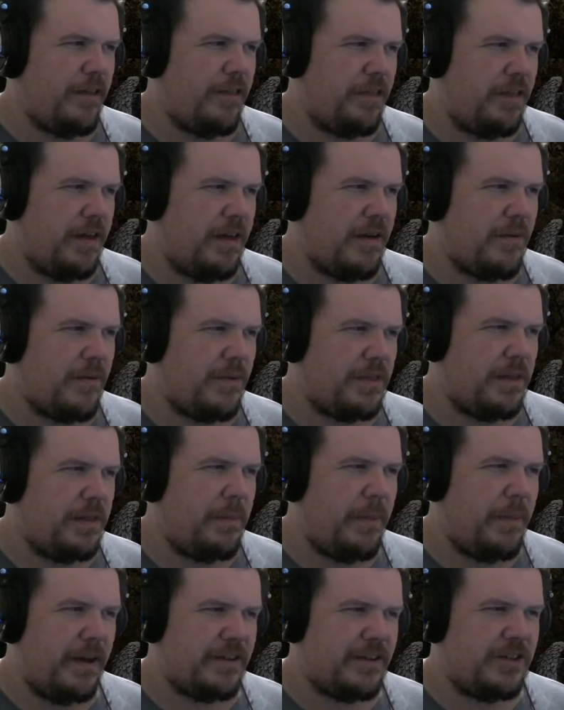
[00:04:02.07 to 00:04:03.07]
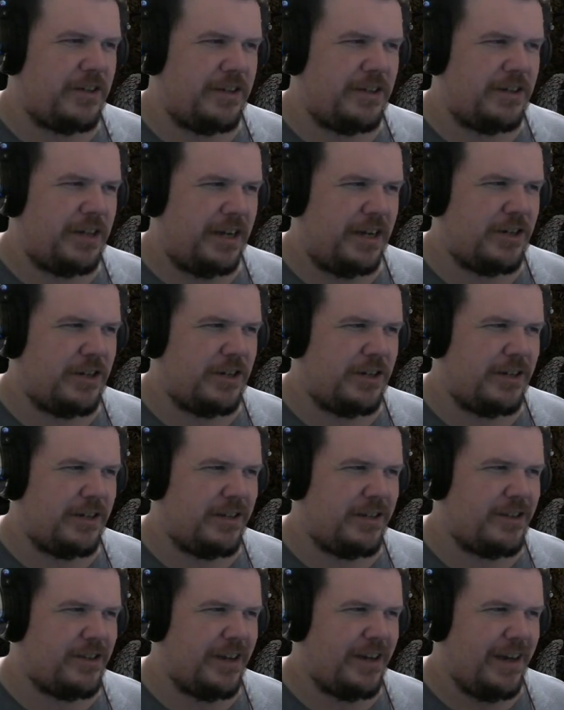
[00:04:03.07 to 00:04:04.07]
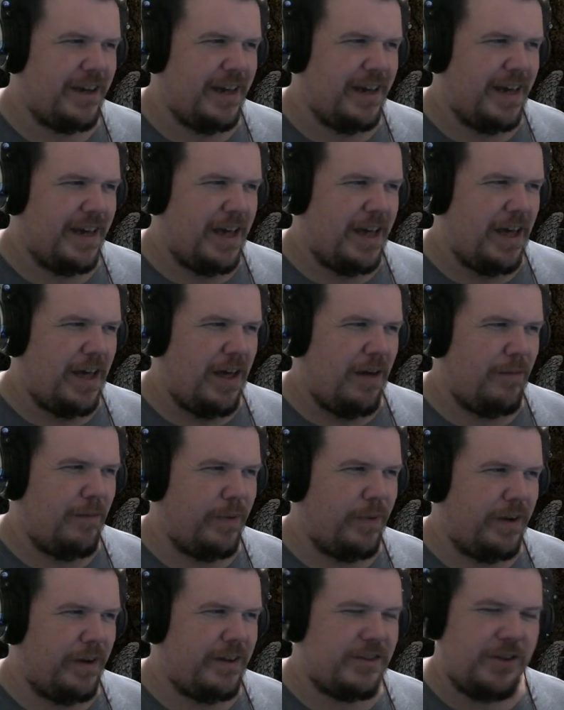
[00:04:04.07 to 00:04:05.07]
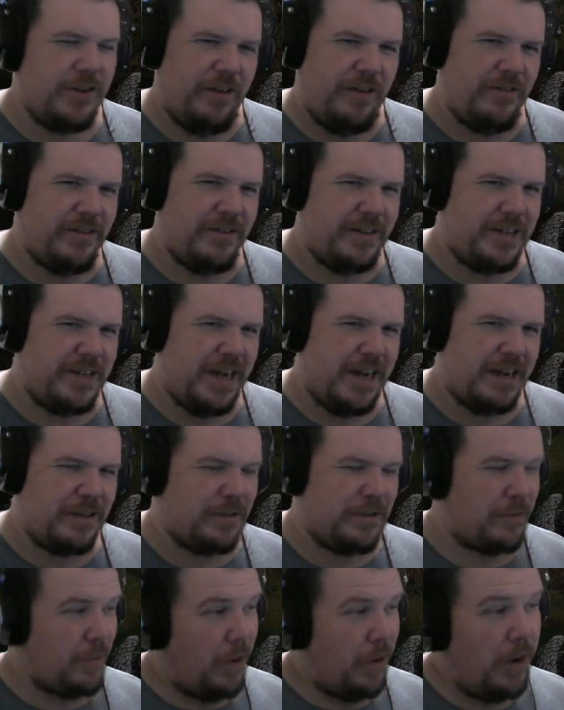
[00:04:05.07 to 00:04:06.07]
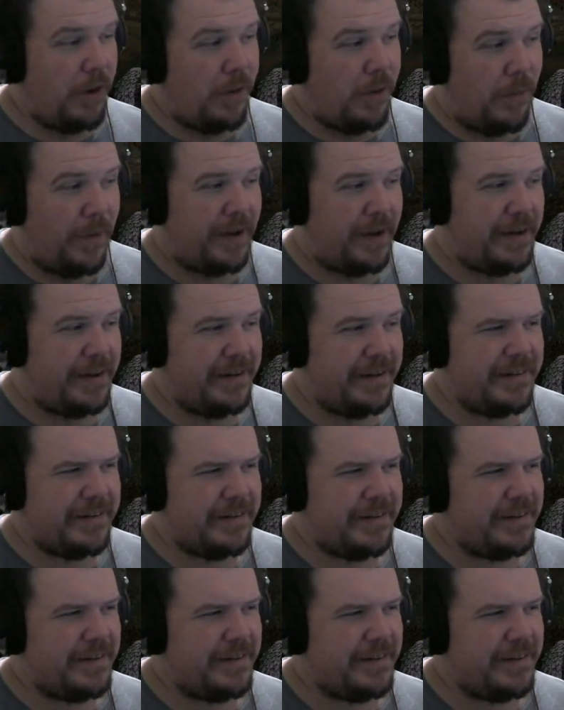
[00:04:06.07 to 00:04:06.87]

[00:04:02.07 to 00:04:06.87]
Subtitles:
thing with the best intentions, but is often taken the wrong way.